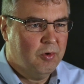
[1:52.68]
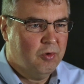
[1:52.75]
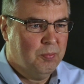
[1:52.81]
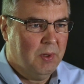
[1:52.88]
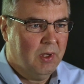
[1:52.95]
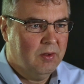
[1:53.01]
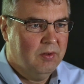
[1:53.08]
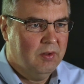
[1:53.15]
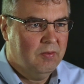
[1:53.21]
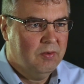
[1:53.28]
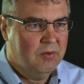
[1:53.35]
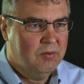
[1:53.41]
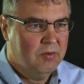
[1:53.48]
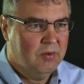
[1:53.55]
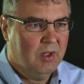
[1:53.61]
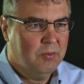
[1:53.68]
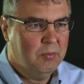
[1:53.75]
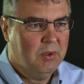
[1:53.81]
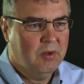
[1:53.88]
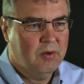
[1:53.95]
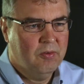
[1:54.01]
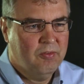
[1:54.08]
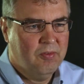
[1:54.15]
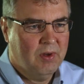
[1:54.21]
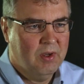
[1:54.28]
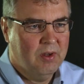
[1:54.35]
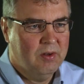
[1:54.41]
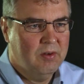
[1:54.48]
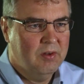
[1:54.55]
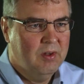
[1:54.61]
perspective, so that we can
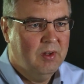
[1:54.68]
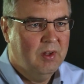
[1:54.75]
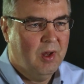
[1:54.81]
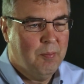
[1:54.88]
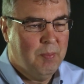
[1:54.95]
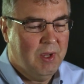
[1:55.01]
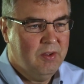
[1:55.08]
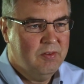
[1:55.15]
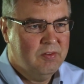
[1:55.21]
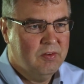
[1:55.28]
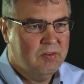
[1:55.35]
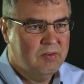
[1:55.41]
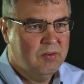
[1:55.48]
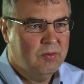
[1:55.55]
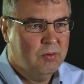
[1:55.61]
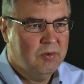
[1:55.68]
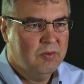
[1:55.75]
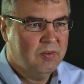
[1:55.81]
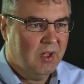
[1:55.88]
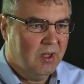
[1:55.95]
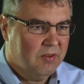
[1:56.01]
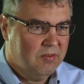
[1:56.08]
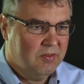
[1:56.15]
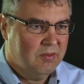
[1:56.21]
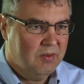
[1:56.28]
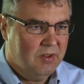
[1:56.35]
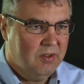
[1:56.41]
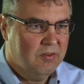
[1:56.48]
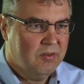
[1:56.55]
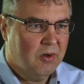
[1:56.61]
find a basis to discuss
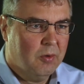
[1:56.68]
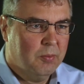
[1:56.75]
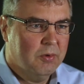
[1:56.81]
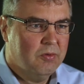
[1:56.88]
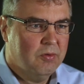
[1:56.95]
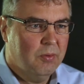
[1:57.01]
these common